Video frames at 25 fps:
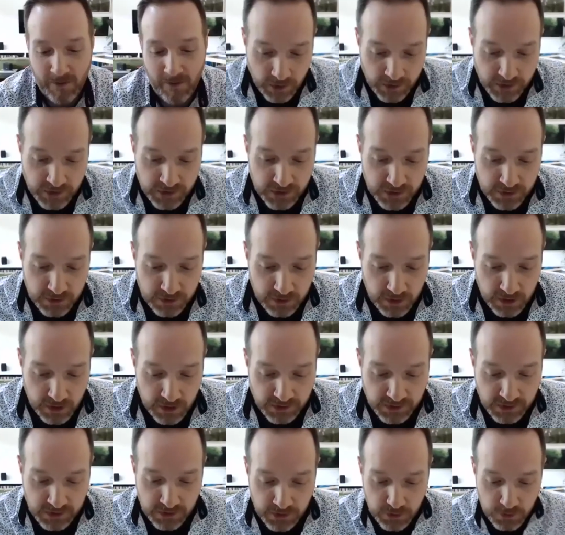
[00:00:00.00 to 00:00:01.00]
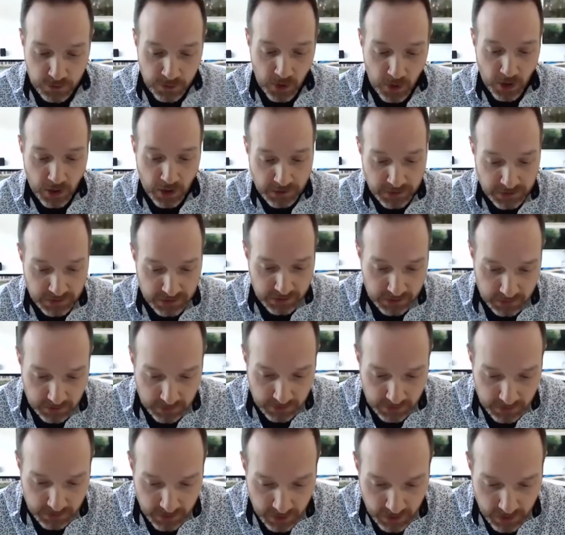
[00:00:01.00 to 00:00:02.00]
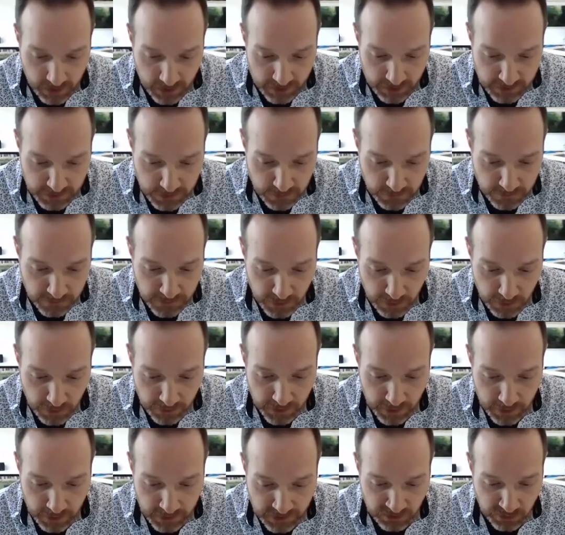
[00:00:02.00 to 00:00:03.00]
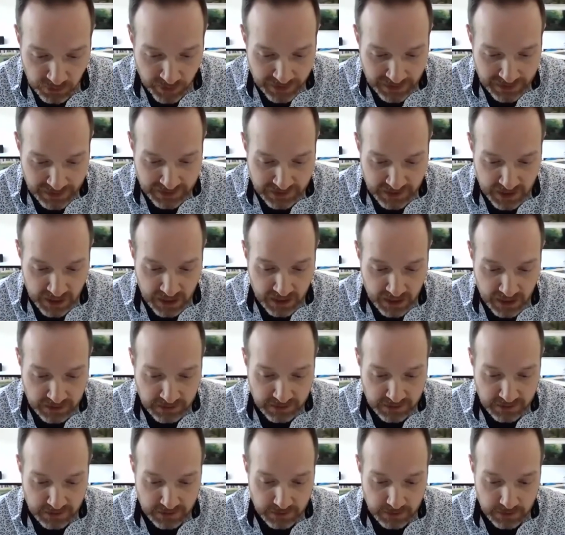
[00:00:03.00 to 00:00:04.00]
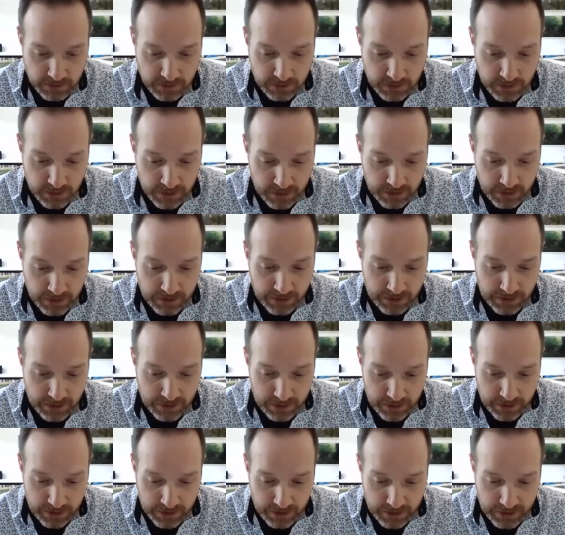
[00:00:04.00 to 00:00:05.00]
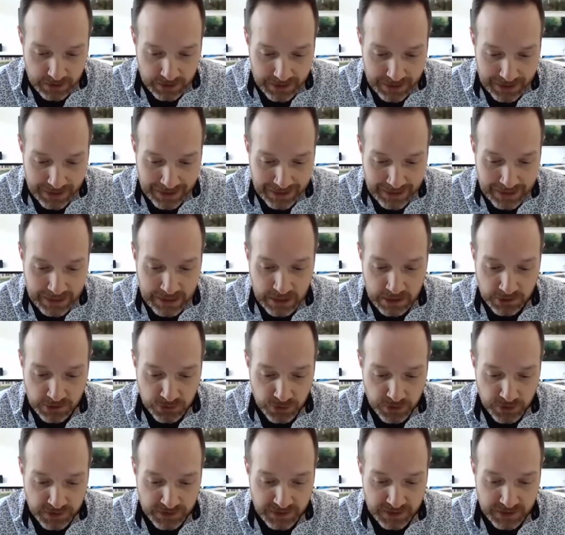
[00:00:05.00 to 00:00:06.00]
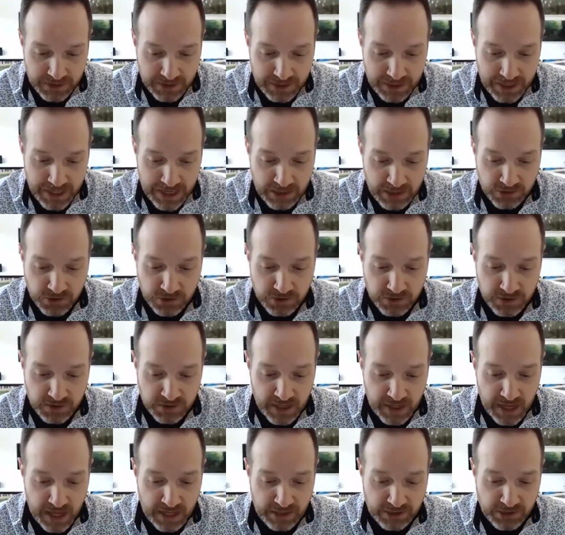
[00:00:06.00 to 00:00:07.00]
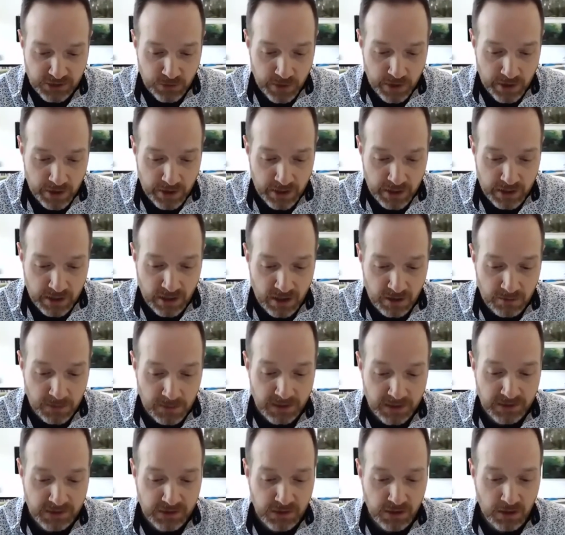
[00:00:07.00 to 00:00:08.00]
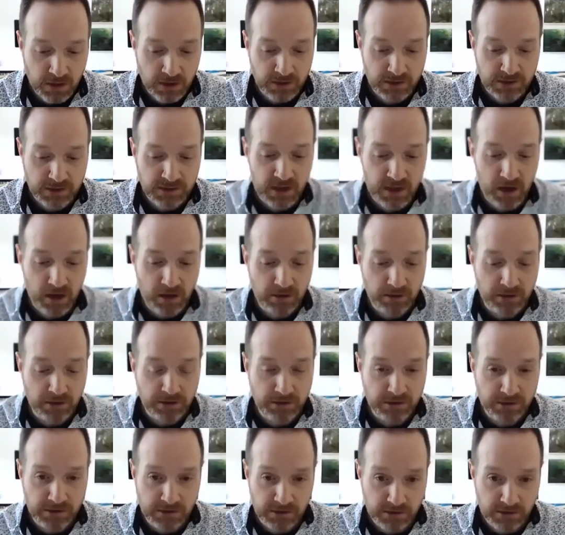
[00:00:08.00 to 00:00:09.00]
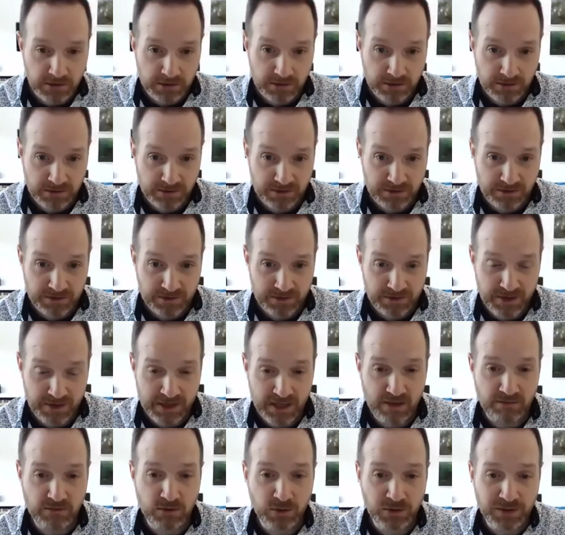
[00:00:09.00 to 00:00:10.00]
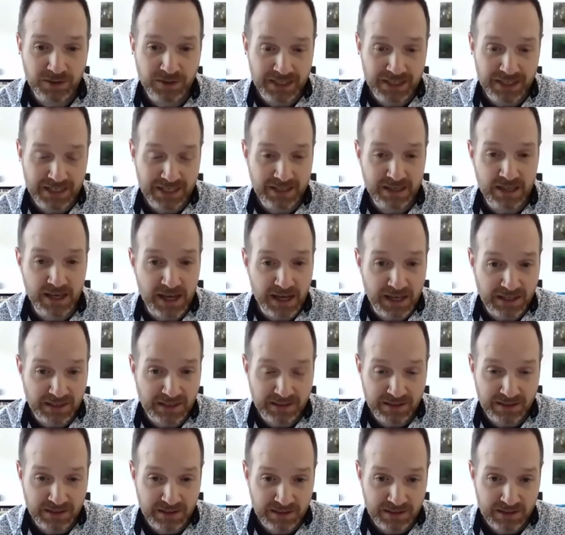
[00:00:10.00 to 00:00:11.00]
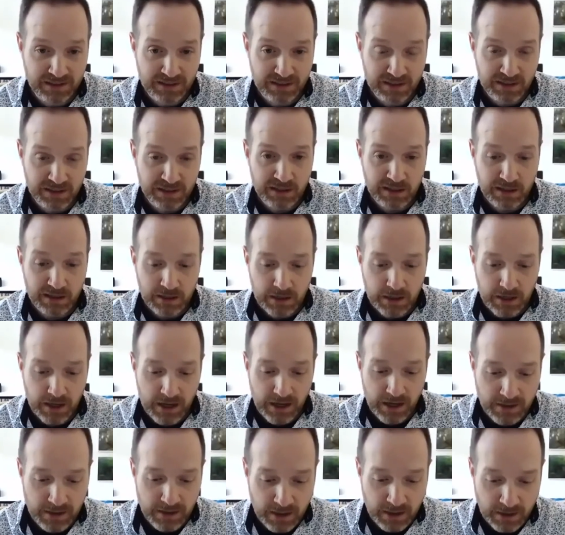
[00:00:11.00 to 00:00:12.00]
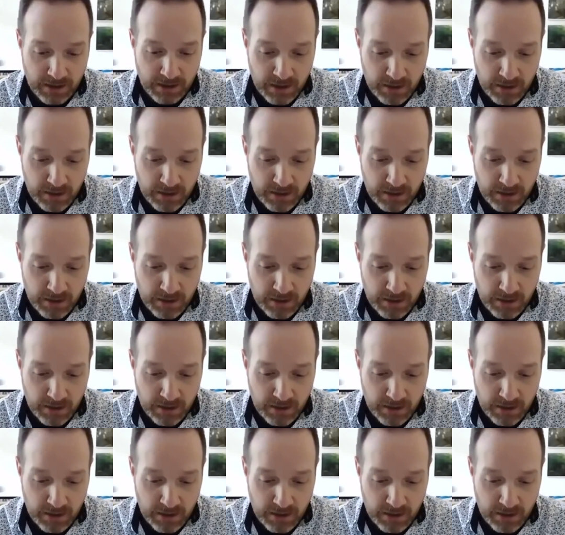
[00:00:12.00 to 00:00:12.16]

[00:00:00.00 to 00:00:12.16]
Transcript: it's two parts. Do you feel there is a renaissance in the interest in ancient statuary amidst young scholars? Like, have you seen that? And then